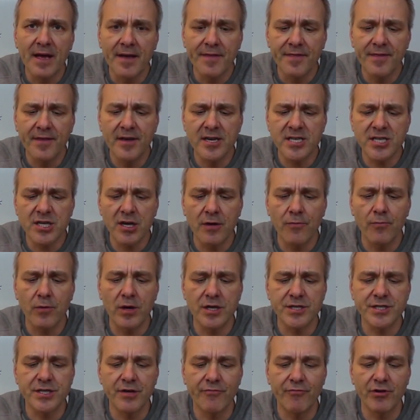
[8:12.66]
this
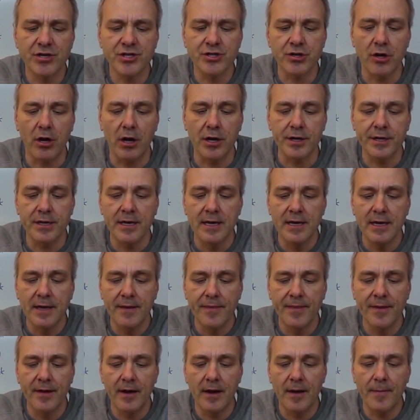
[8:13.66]
was the result.
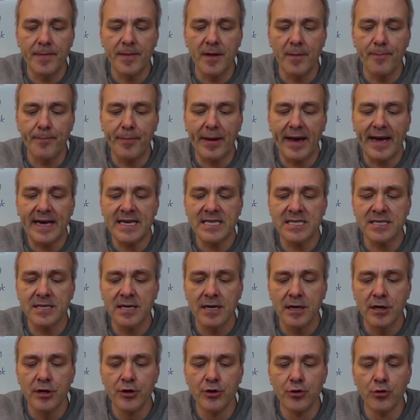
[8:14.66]
The
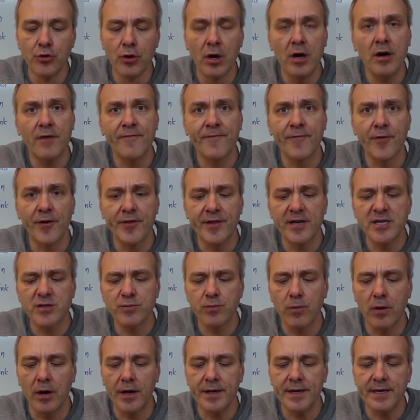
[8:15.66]
base lure for
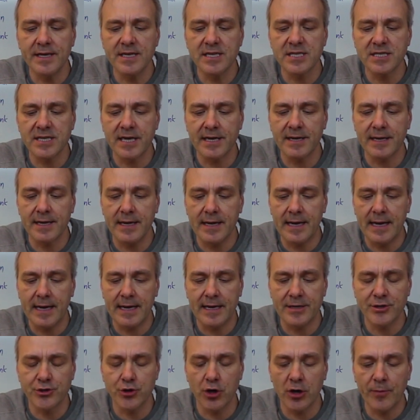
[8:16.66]
this one is
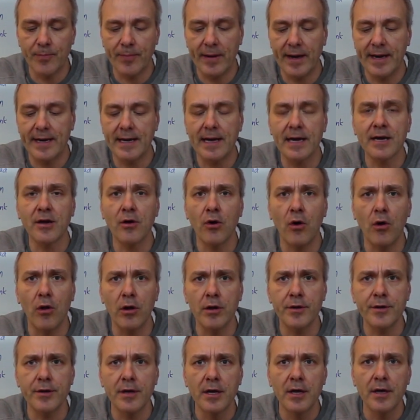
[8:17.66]
a jerkbait I
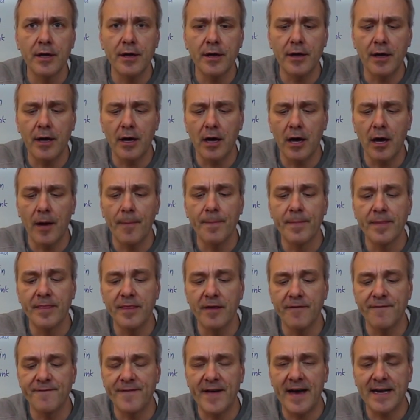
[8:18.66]
called
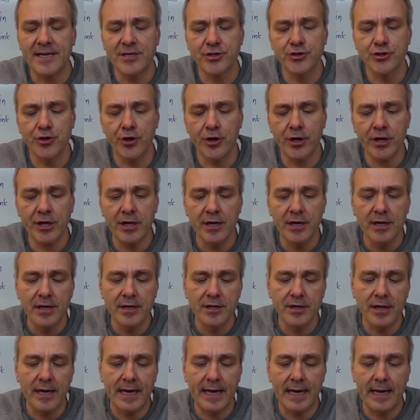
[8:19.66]
the Fat Jerk,
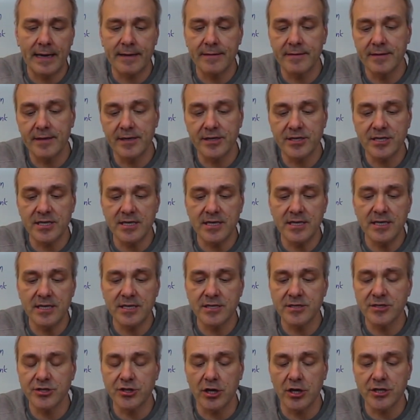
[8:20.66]
and this
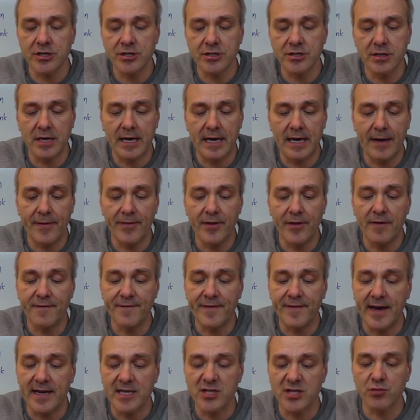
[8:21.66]
is just the
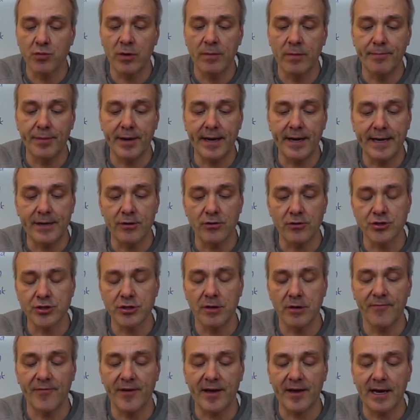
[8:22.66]
Fat Swim Bait or
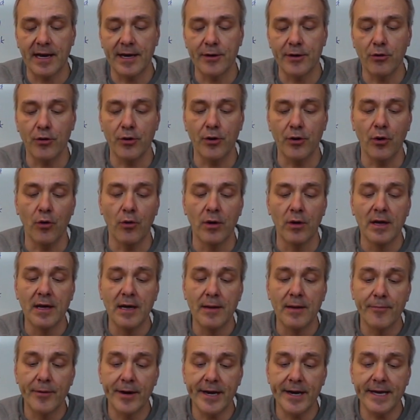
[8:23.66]
something, I don't know.
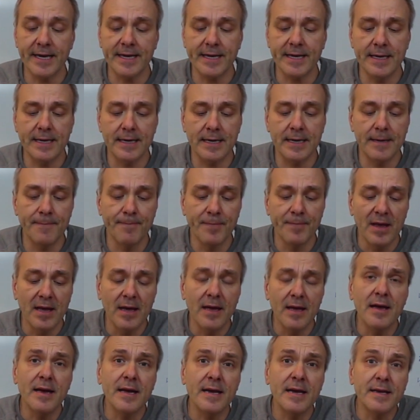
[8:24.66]
But
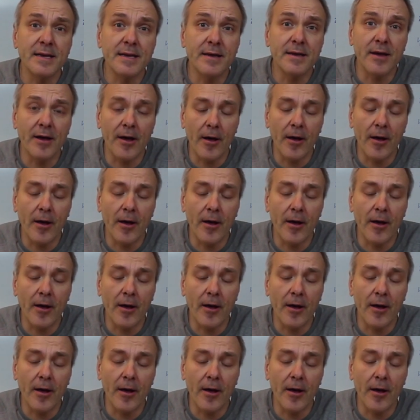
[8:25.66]
it